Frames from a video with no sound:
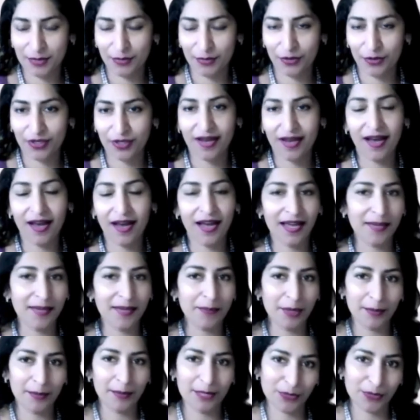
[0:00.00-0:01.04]
the book, I
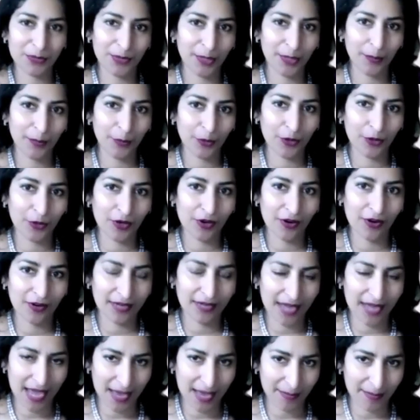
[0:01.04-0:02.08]
published my book
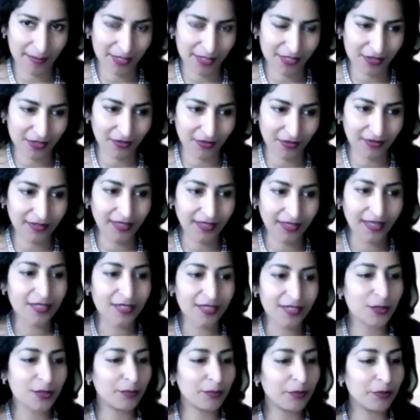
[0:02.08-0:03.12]
on Amazon.
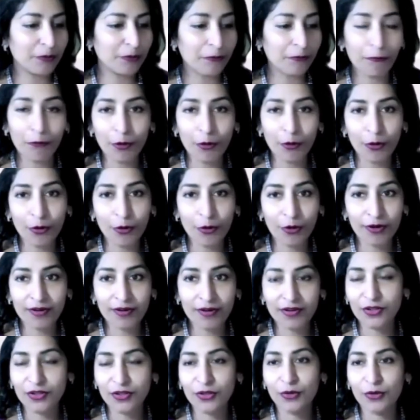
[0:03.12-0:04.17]
So
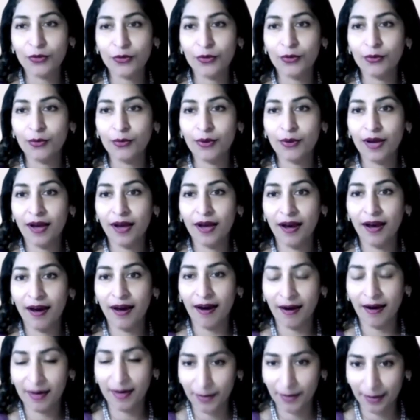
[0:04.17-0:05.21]
before you
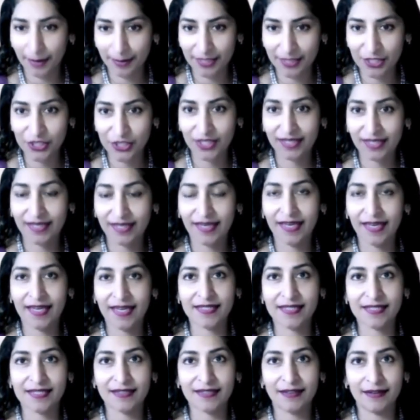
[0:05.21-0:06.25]
are publishing
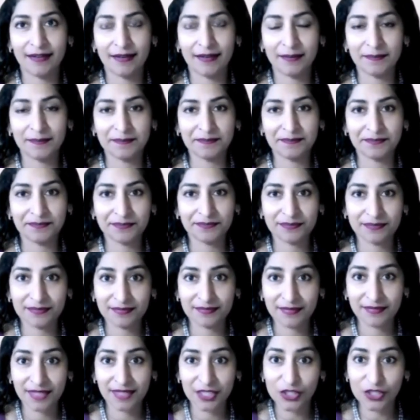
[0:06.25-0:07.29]
it
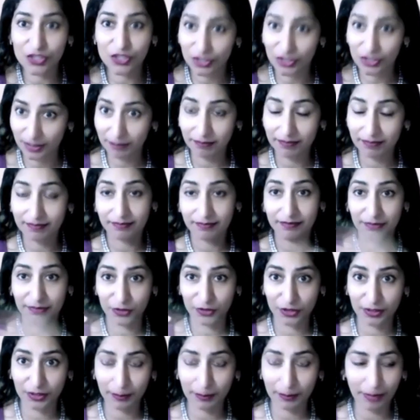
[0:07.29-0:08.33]
to
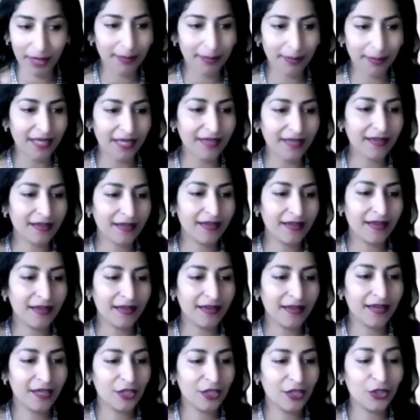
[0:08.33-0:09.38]
the public,
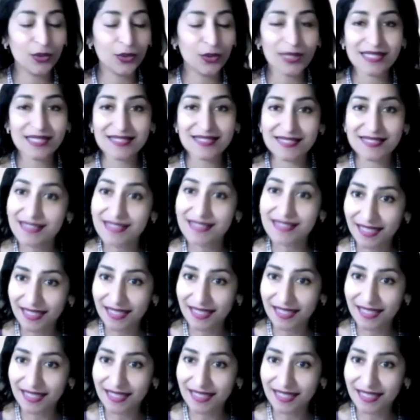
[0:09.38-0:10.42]
you can send
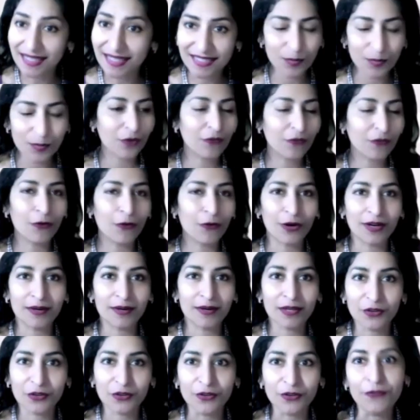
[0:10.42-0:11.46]
this book
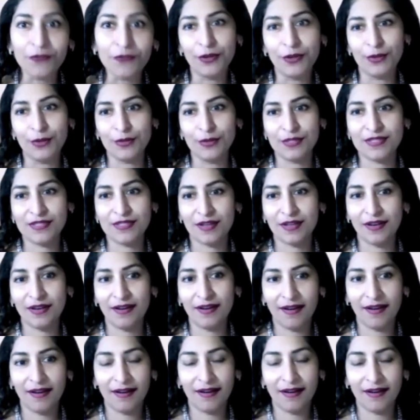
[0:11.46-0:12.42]
for reviews,